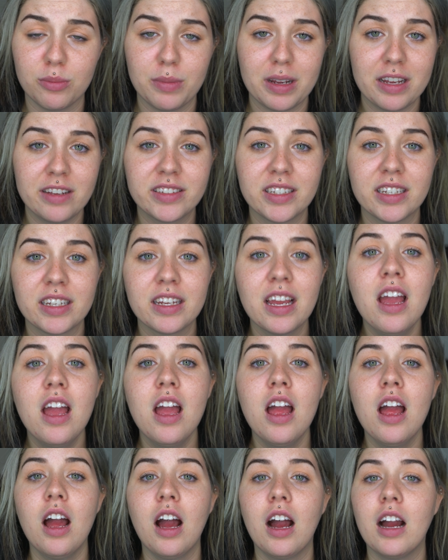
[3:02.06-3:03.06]
amazing.
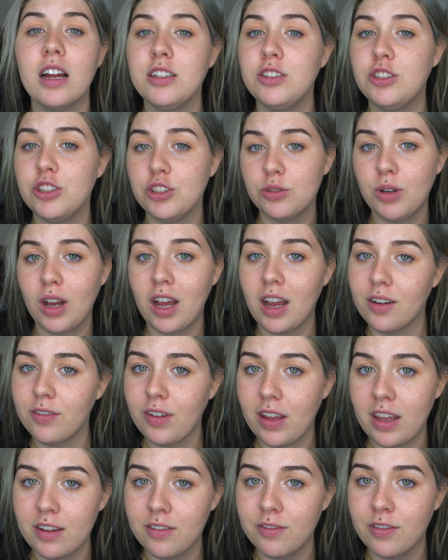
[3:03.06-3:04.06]
I do have
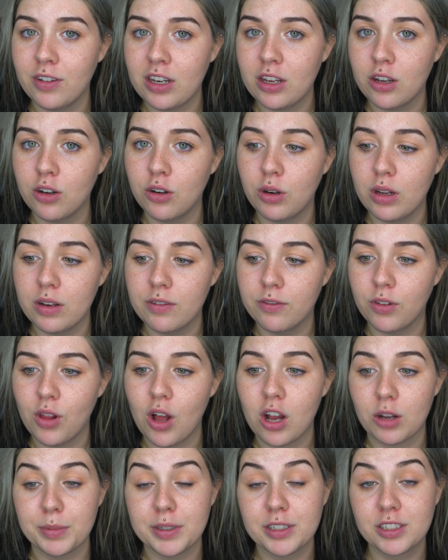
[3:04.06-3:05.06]
a video in
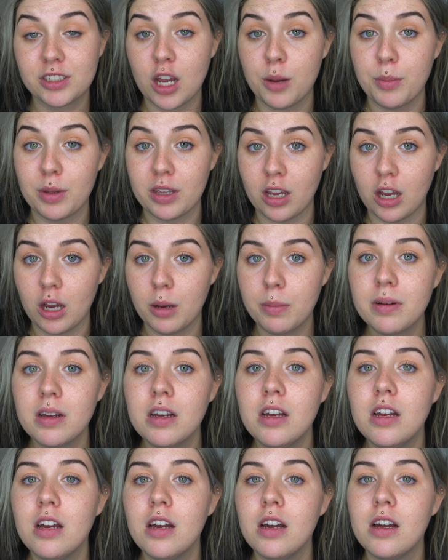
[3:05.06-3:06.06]
Vlogmas coming up
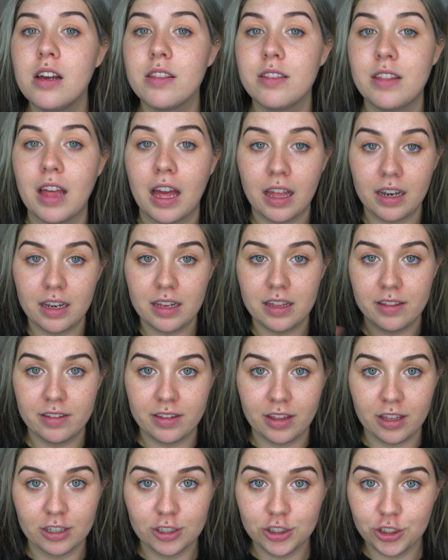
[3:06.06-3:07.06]
that is
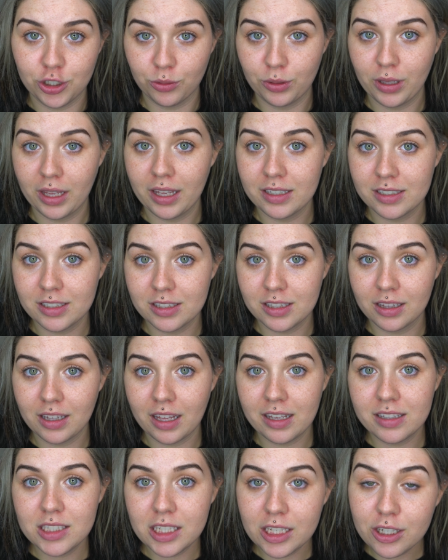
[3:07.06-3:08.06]
gonna showcase the
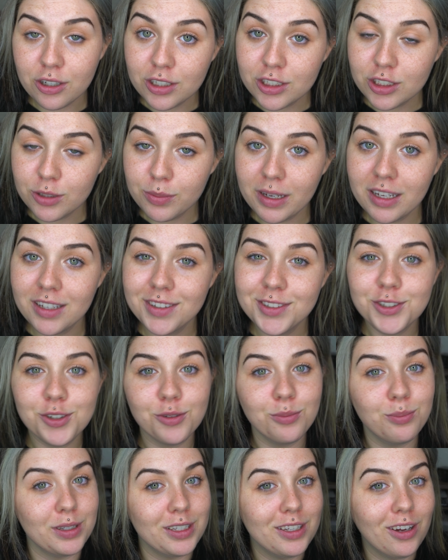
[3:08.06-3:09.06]
lights here in Japan,
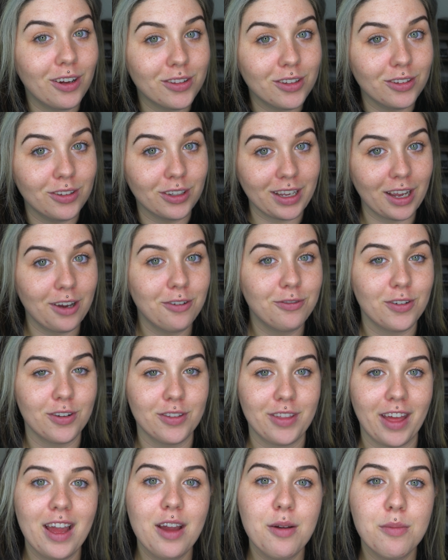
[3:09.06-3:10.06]
so be on the lookout for
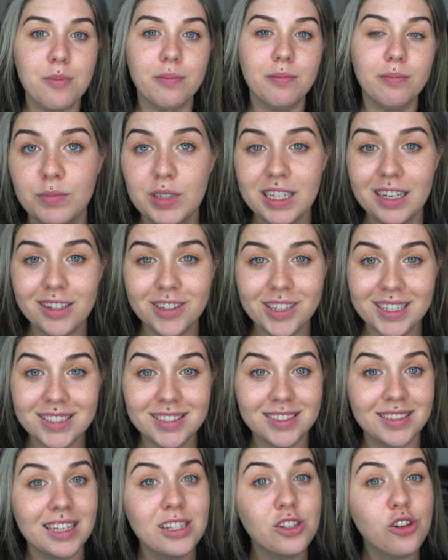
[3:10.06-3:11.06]
that. But yeah, you guys,
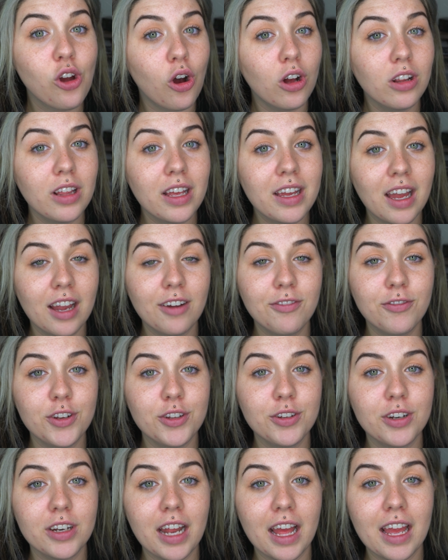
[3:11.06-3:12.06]
that's all I have for
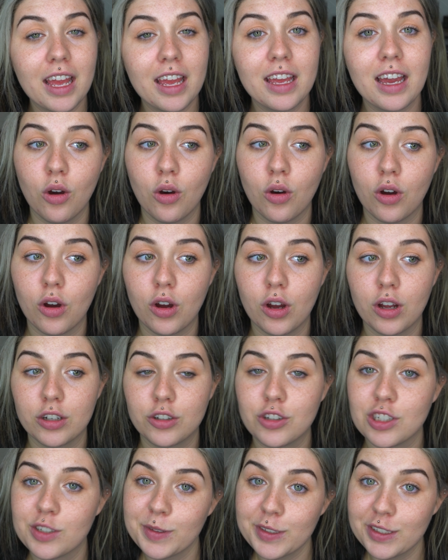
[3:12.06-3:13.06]
you today on
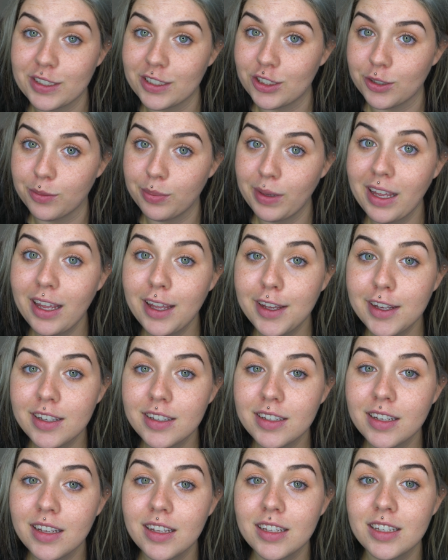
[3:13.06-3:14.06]
Christmas in
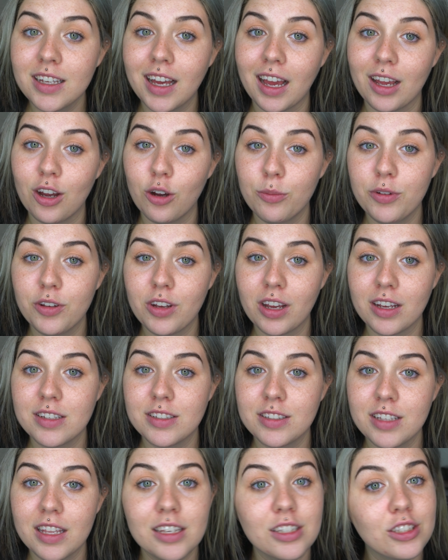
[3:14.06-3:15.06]
Japan. I hope you
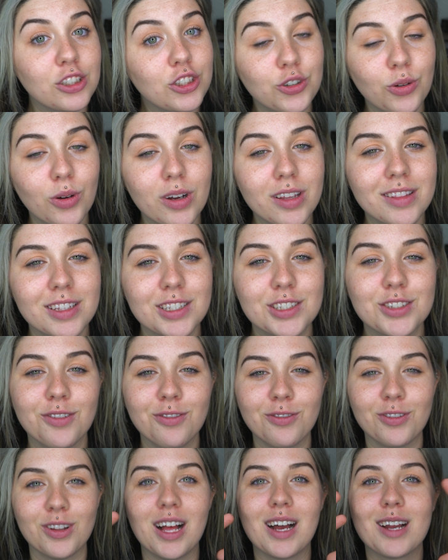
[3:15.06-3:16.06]
guys enjoyed this
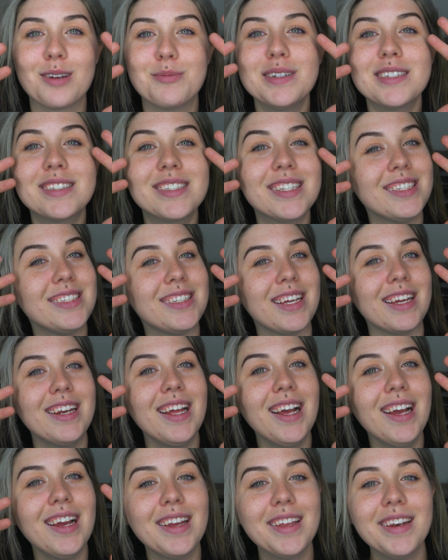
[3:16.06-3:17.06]
Vlogmas Day
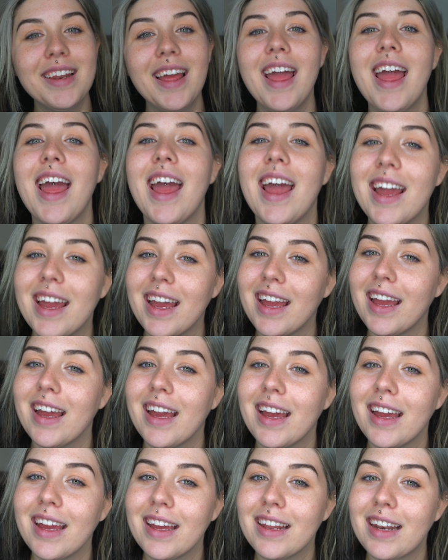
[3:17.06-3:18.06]
9,
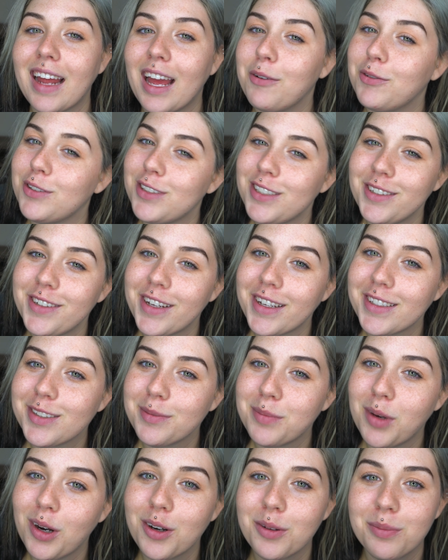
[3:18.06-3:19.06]
and I will see you guys
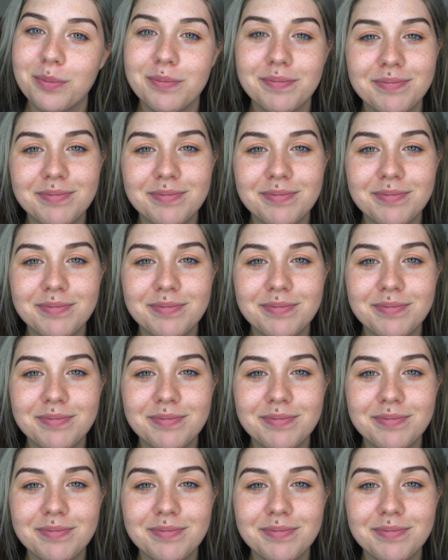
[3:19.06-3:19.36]
tomorrow.